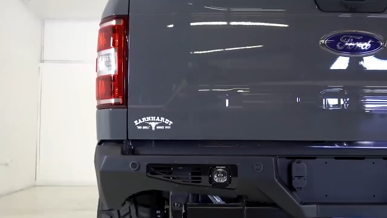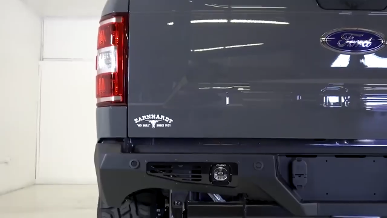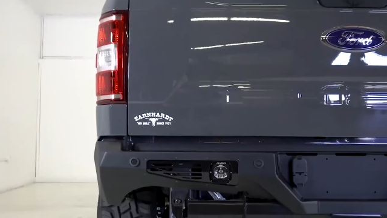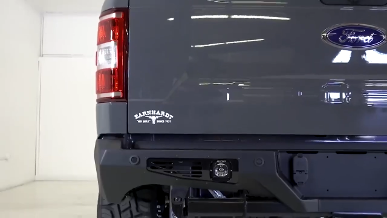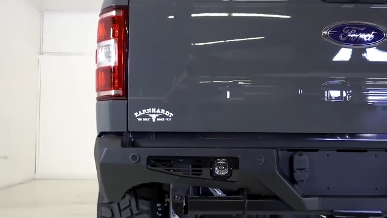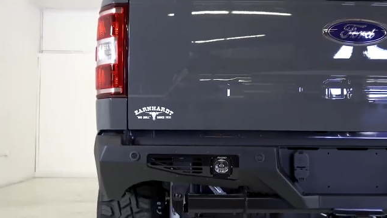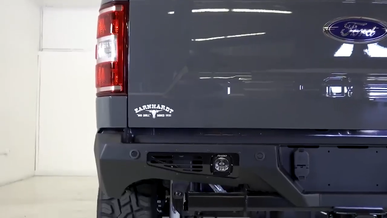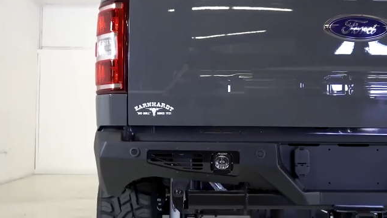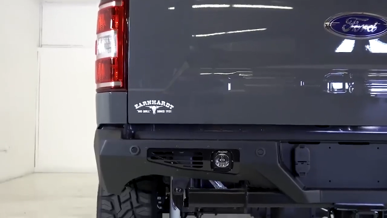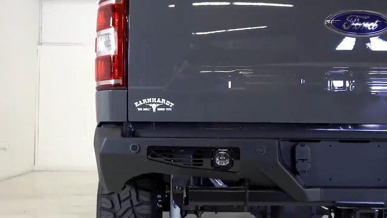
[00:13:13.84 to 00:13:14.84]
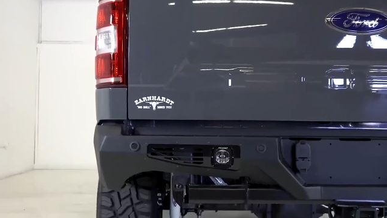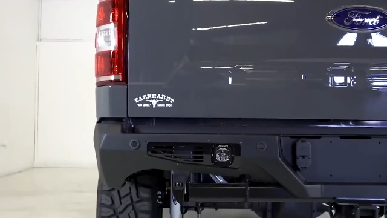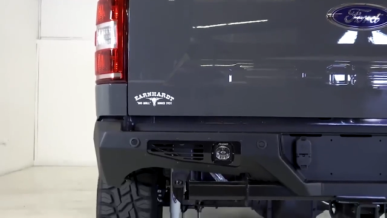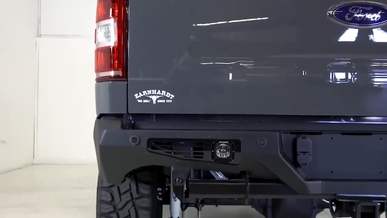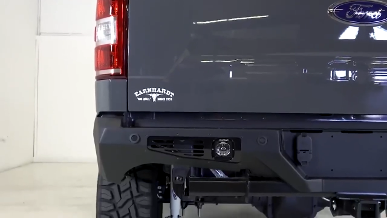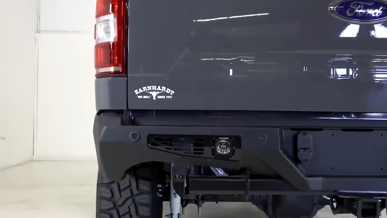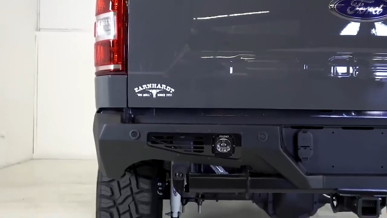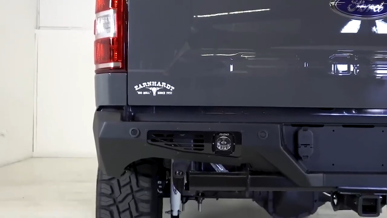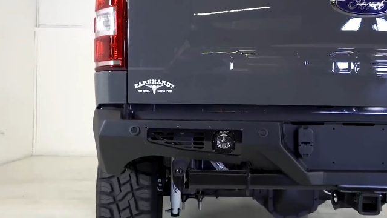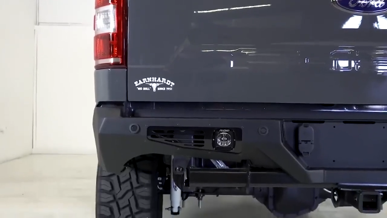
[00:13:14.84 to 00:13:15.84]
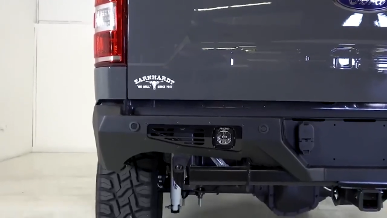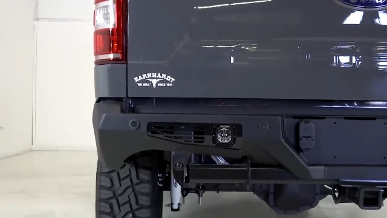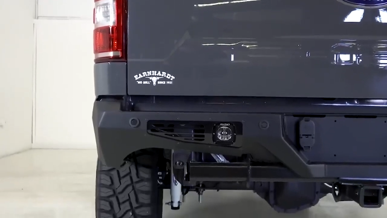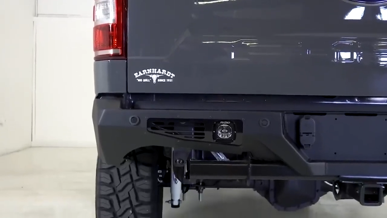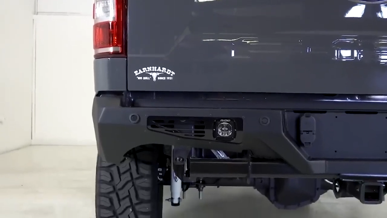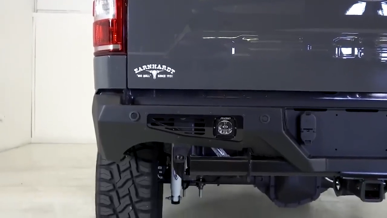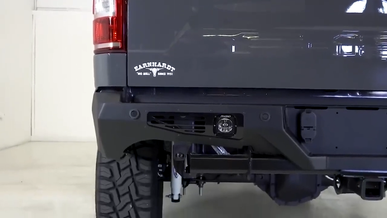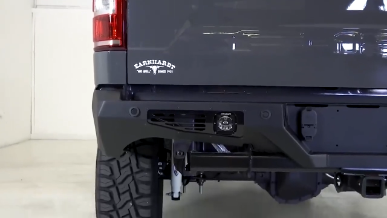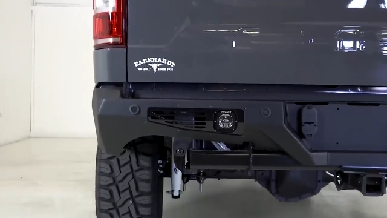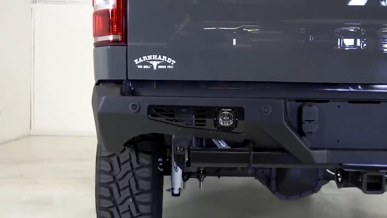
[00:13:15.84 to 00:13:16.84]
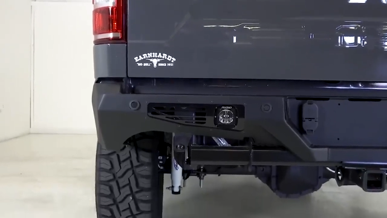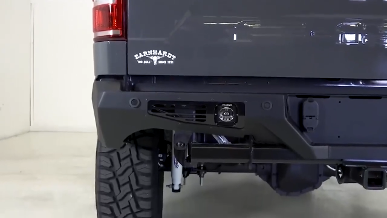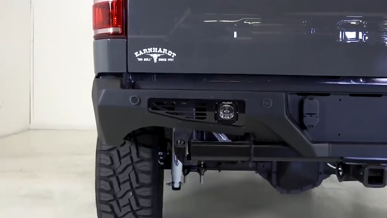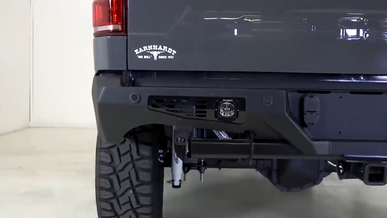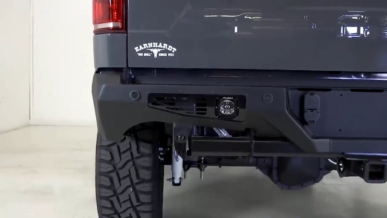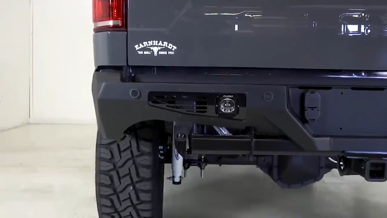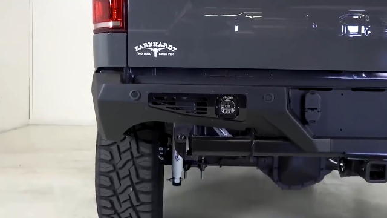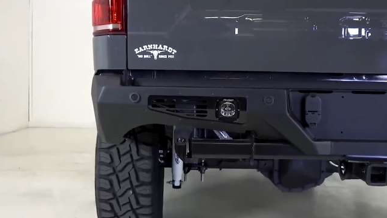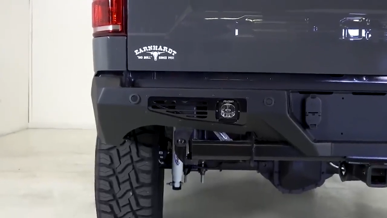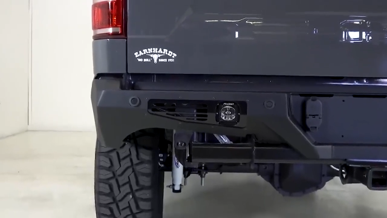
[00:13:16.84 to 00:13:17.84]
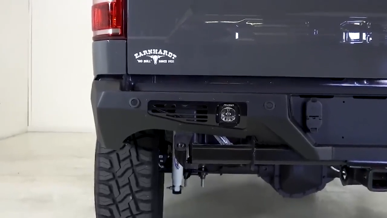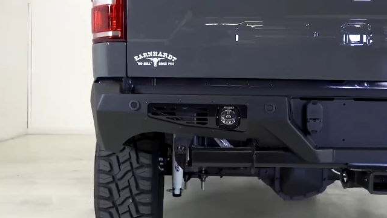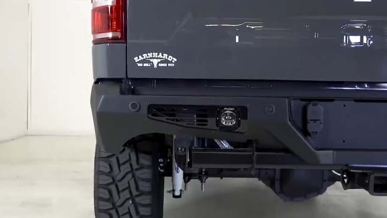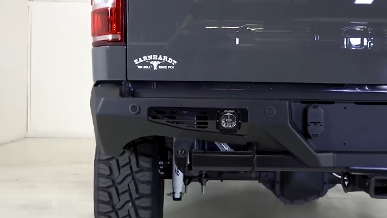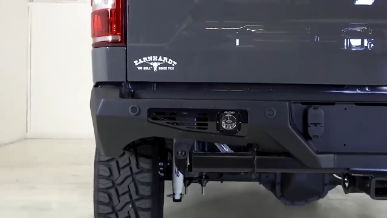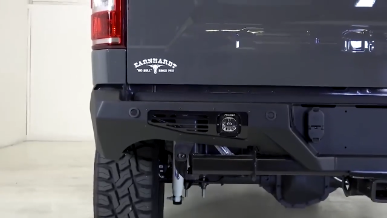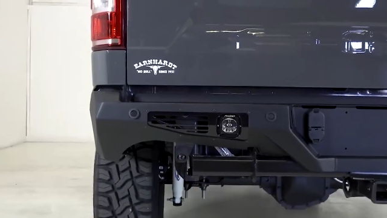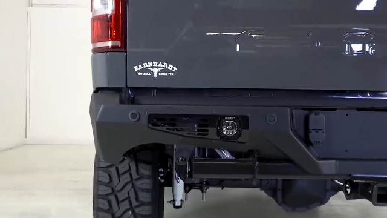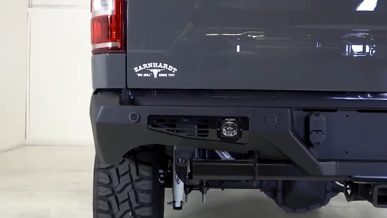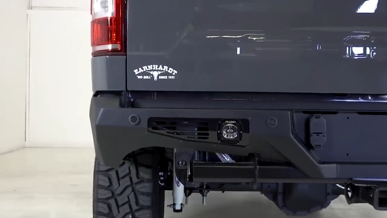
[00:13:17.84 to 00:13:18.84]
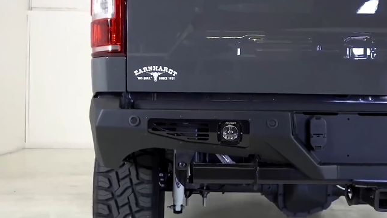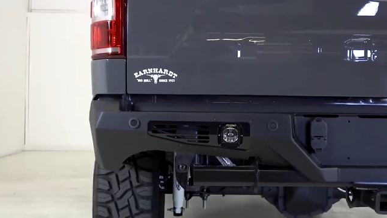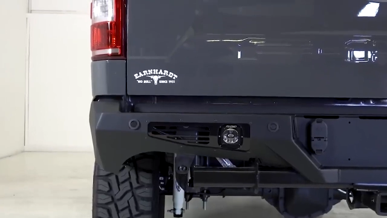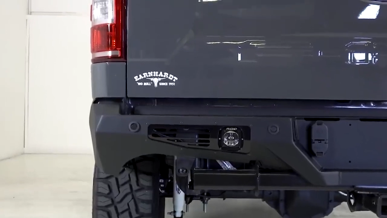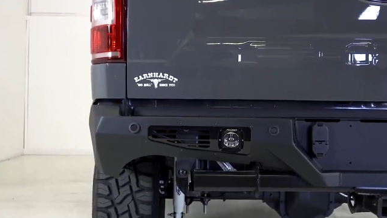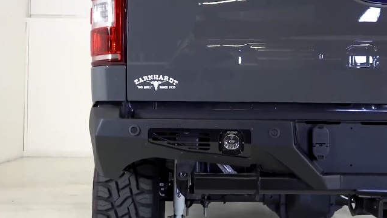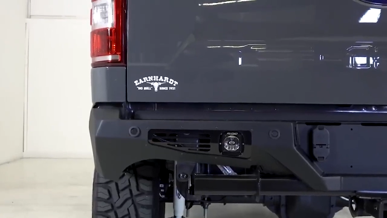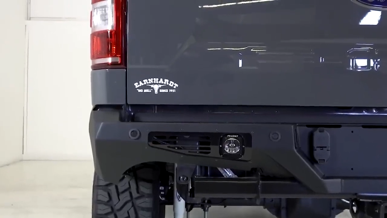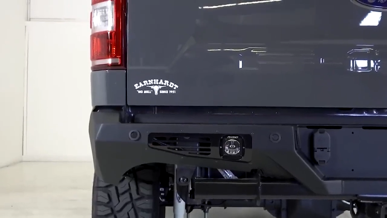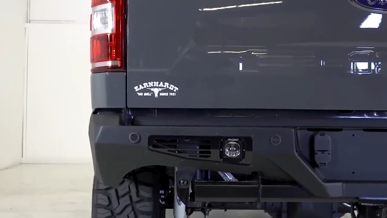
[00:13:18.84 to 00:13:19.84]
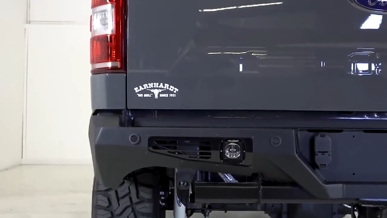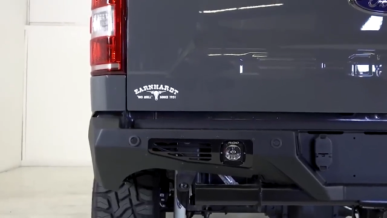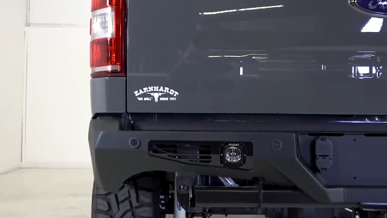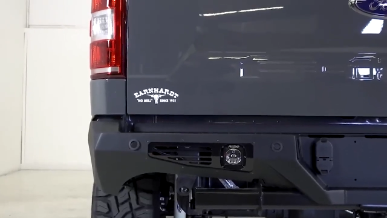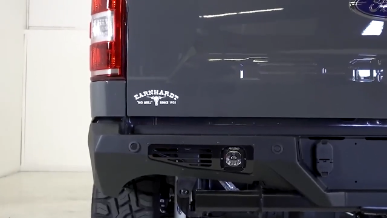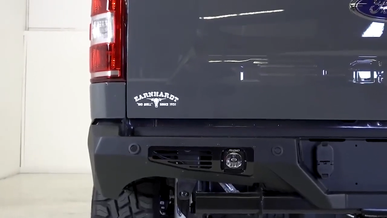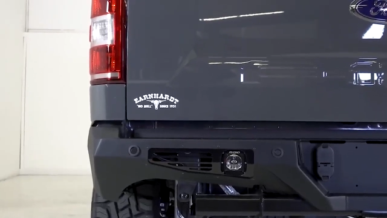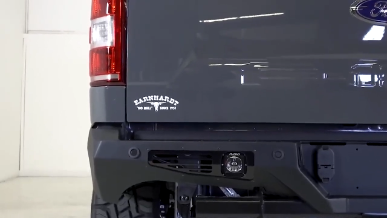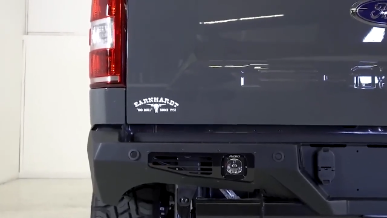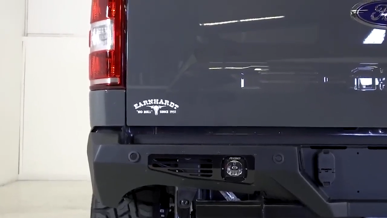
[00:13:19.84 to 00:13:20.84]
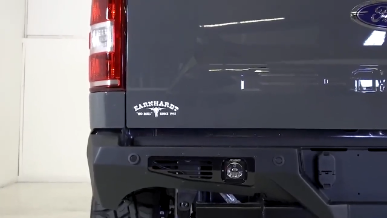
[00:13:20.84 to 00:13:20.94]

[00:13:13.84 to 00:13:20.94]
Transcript: (no speaker visible)